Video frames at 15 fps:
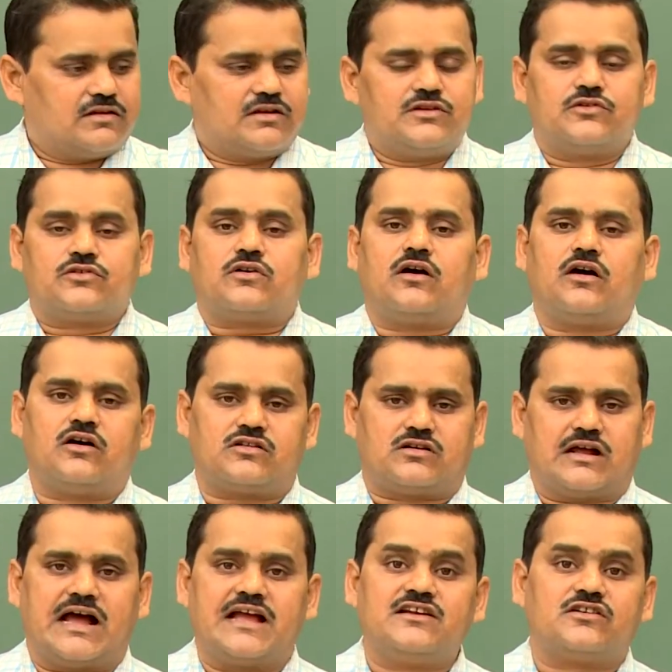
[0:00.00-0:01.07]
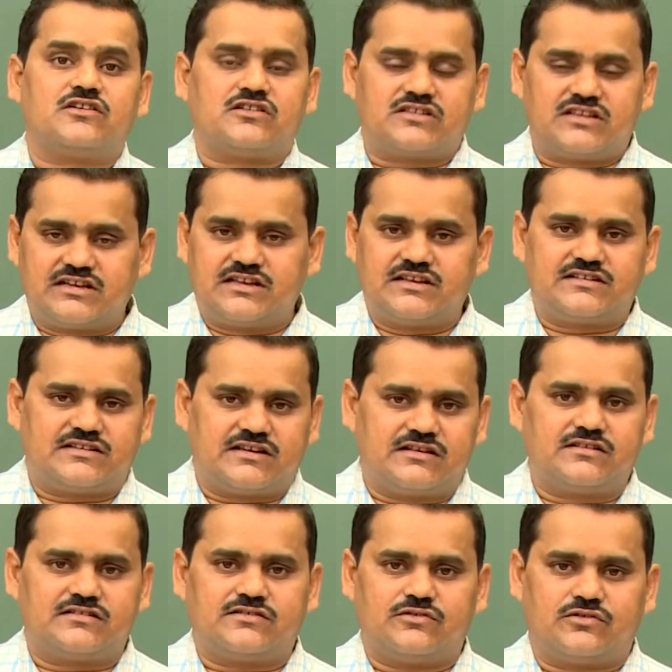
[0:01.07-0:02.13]
your high order thinking
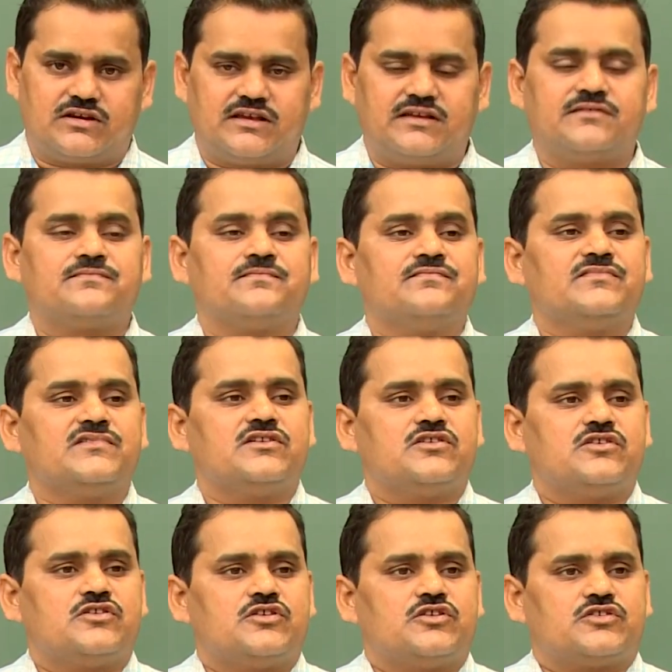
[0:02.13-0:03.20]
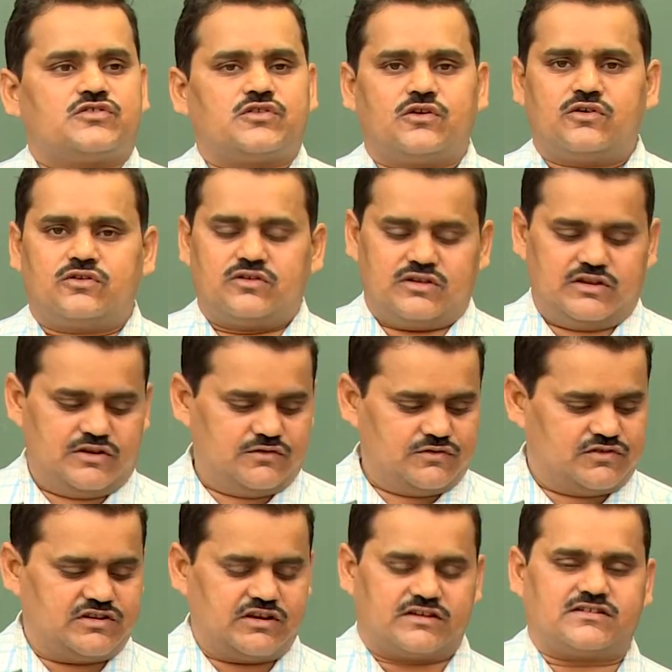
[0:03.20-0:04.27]
skills. Okay? So you
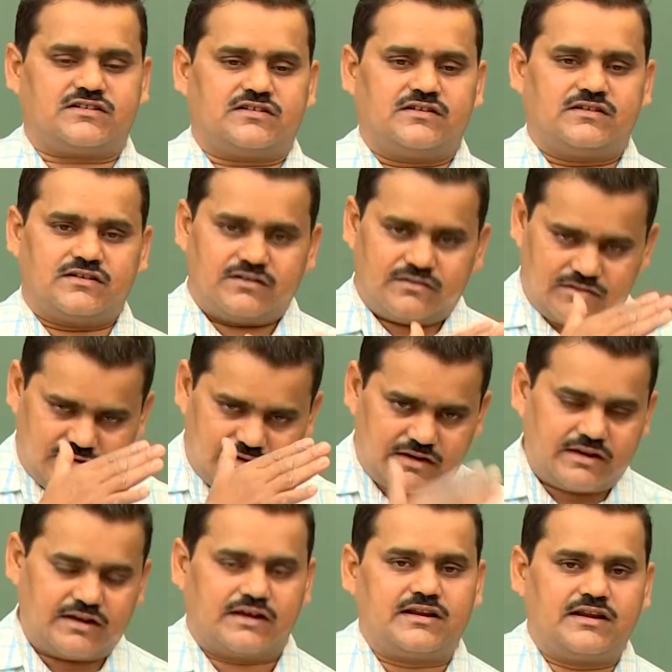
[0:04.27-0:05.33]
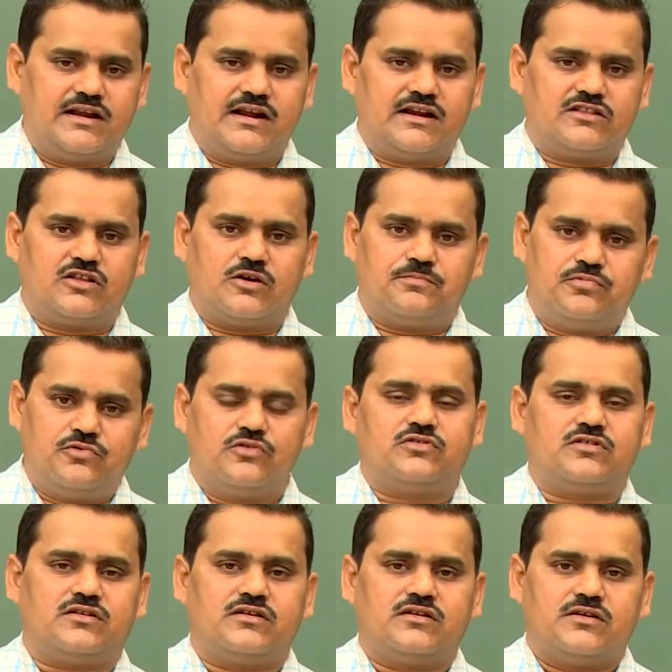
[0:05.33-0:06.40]
just read the
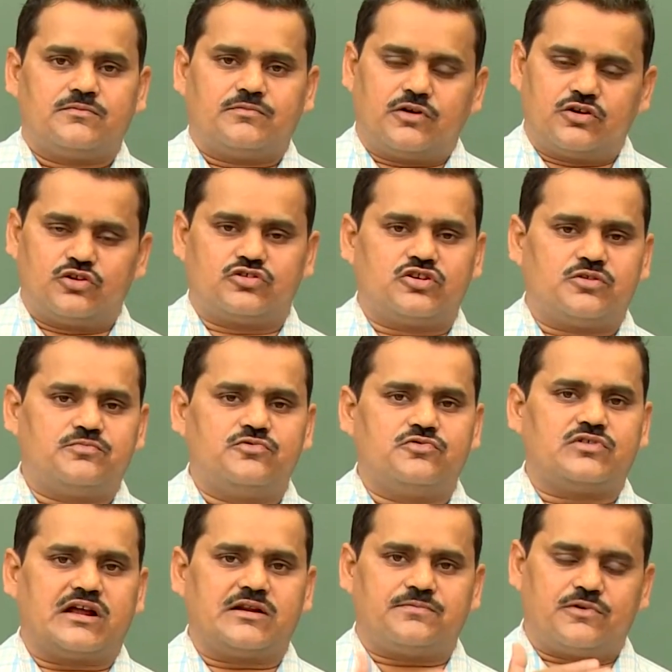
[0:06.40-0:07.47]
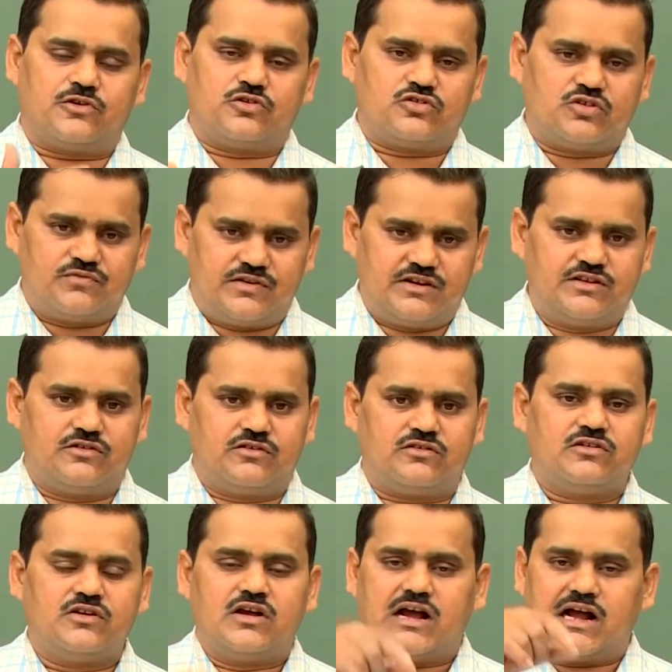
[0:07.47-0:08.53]
book, follow the book and follow the
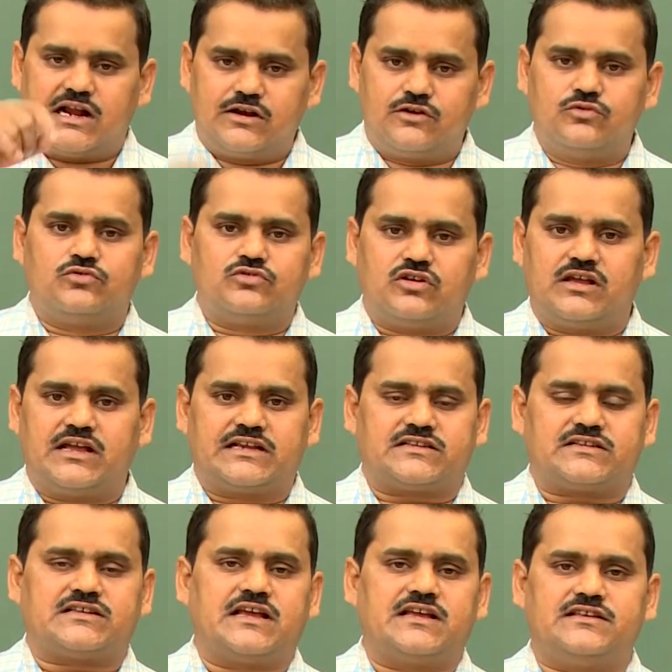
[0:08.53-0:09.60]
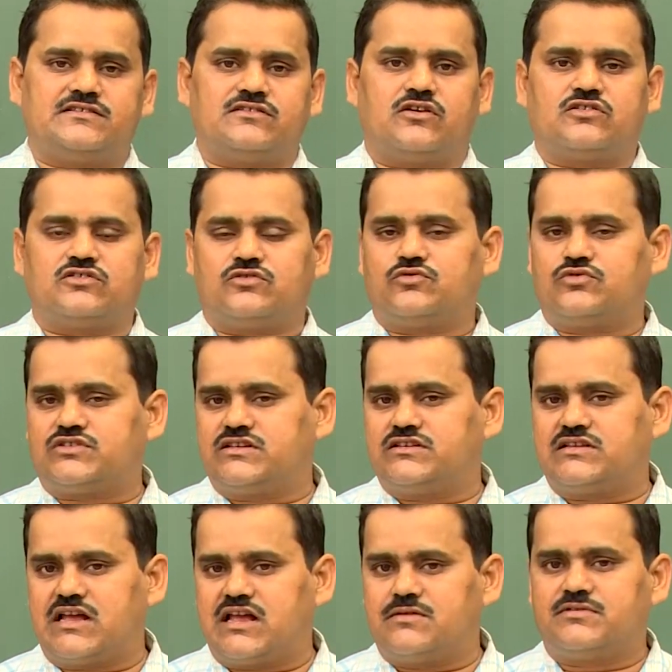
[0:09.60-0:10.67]
video and do the exercise or the
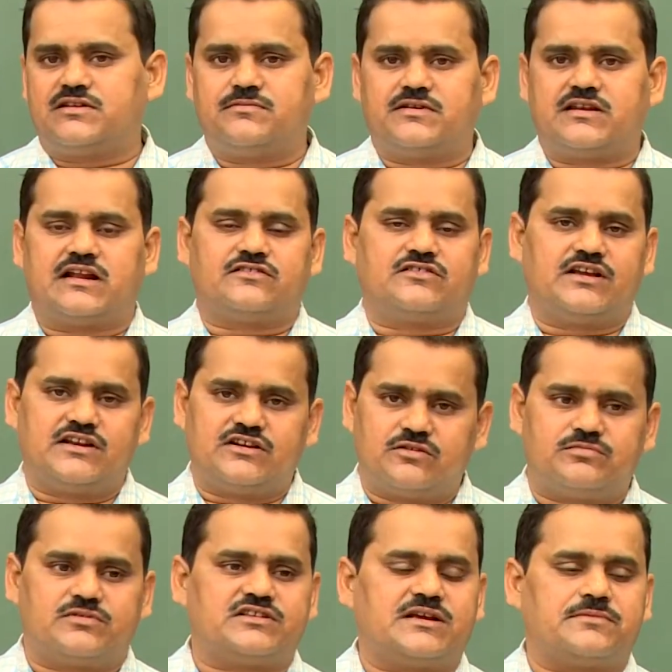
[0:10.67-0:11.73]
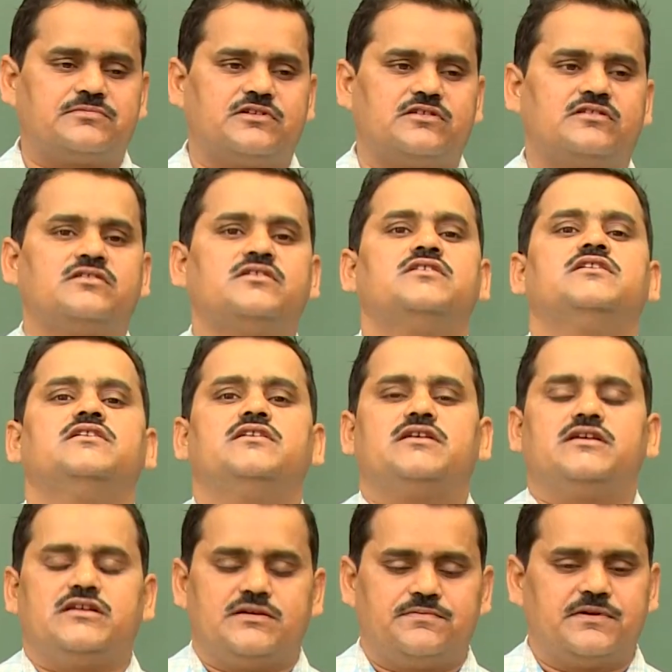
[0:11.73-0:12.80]
questions I have given at the end of the chapter.
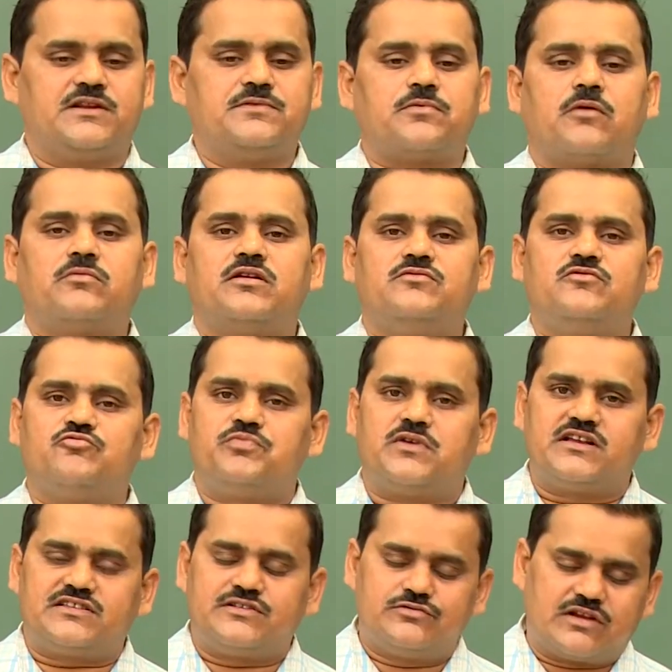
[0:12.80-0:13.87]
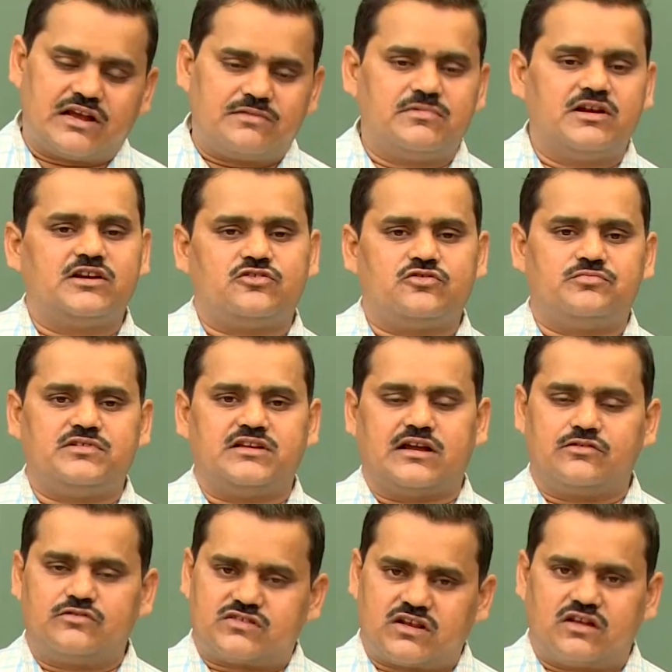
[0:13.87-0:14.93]
If any problem you face, you can mail to me,
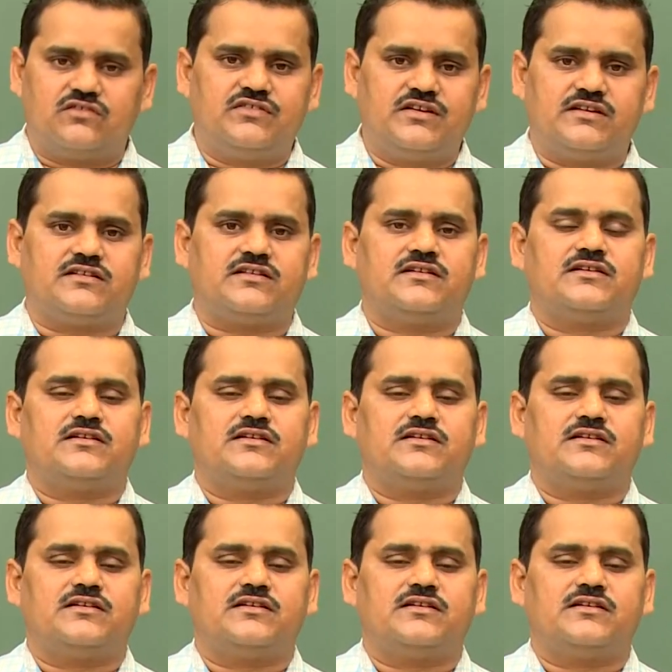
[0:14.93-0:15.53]
I will solve it